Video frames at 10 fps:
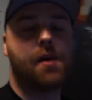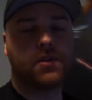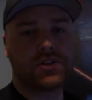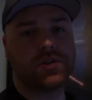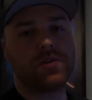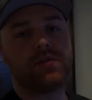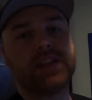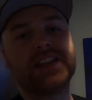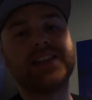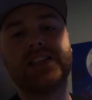I'm going to show you
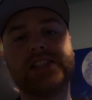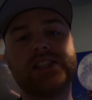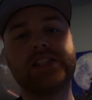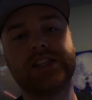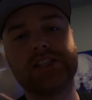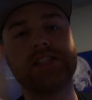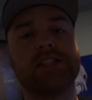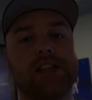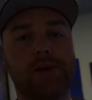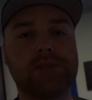the easy
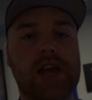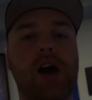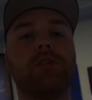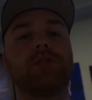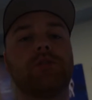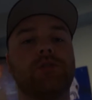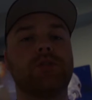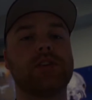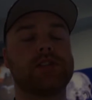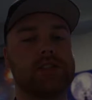steps how to do
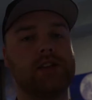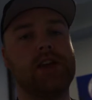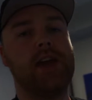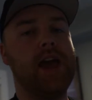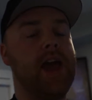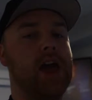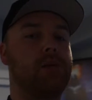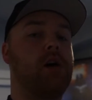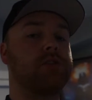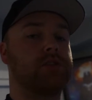this, and
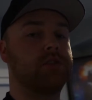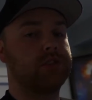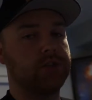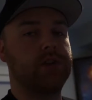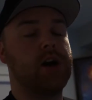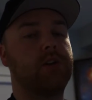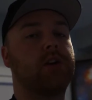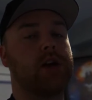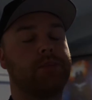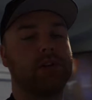I'm also going to show you how to
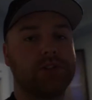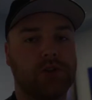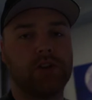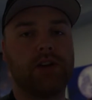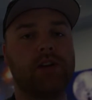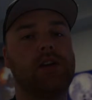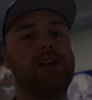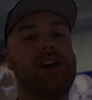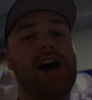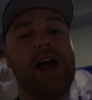hook up a controller.
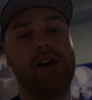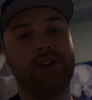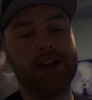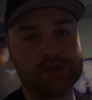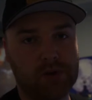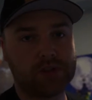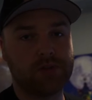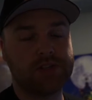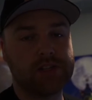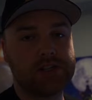I have an Xbox
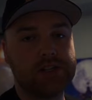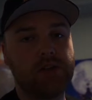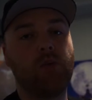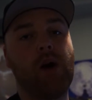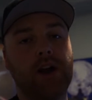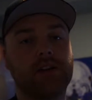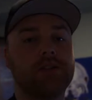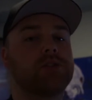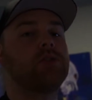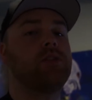360 wired
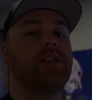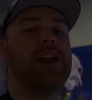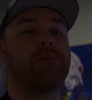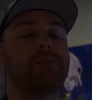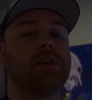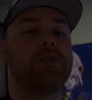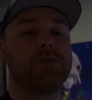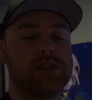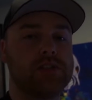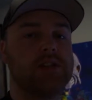controller that I'm going to be
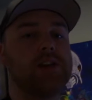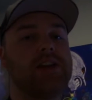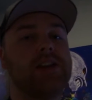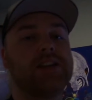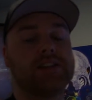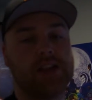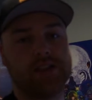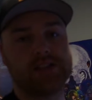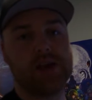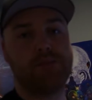using to set
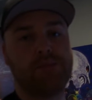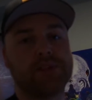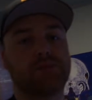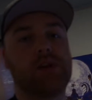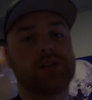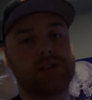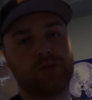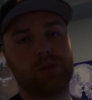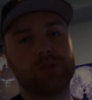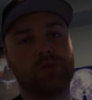this up. This process
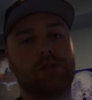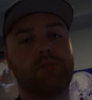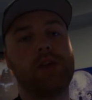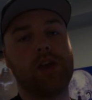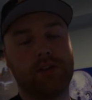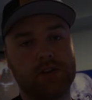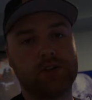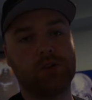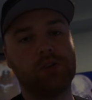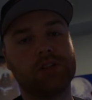works with many other
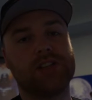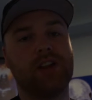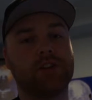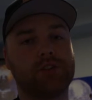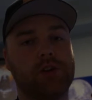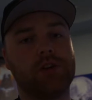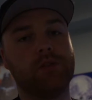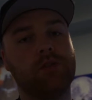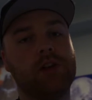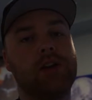controllers, and I'll show
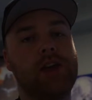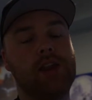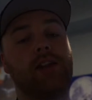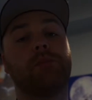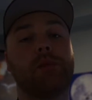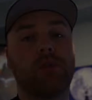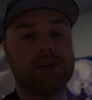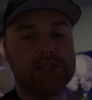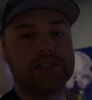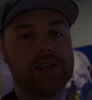you in a little bit more
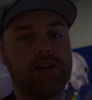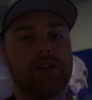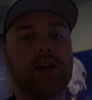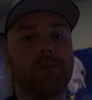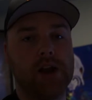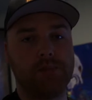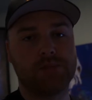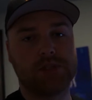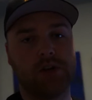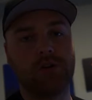detail coming up.
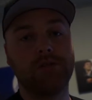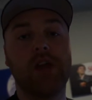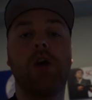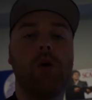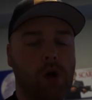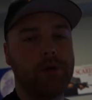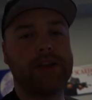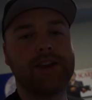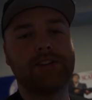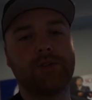So why don't we
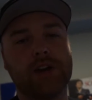get into